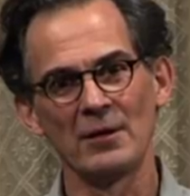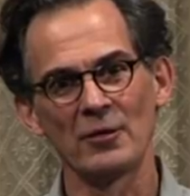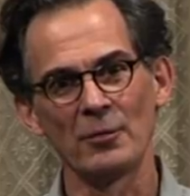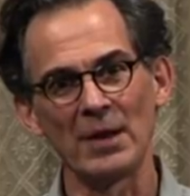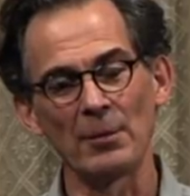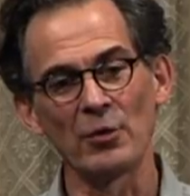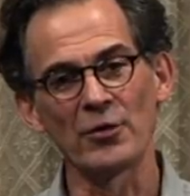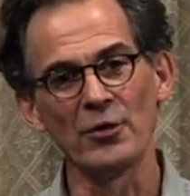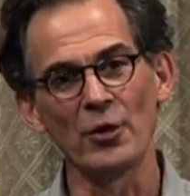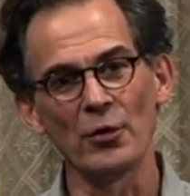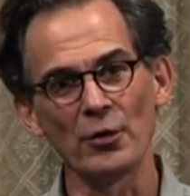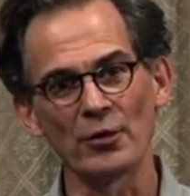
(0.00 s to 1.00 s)
to be able to
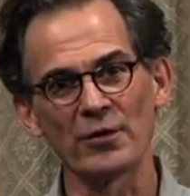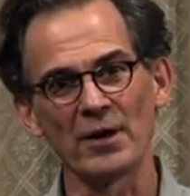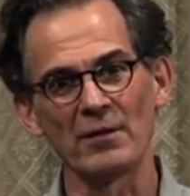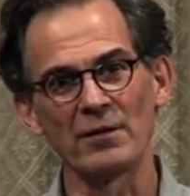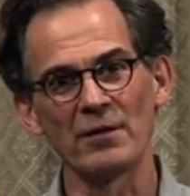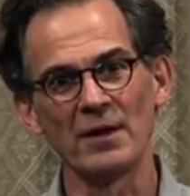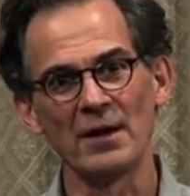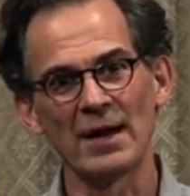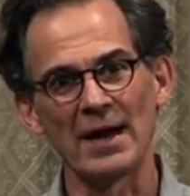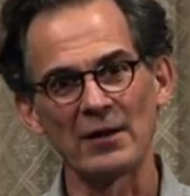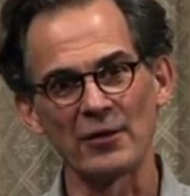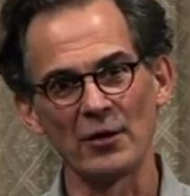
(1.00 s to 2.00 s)
know yourself
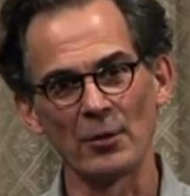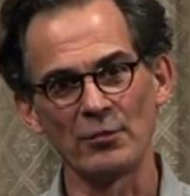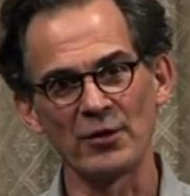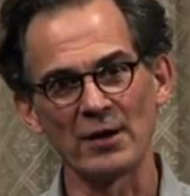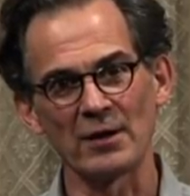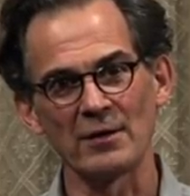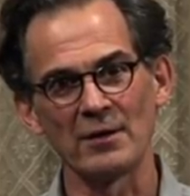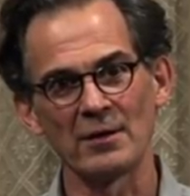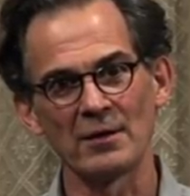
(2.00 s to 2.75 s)
as an object.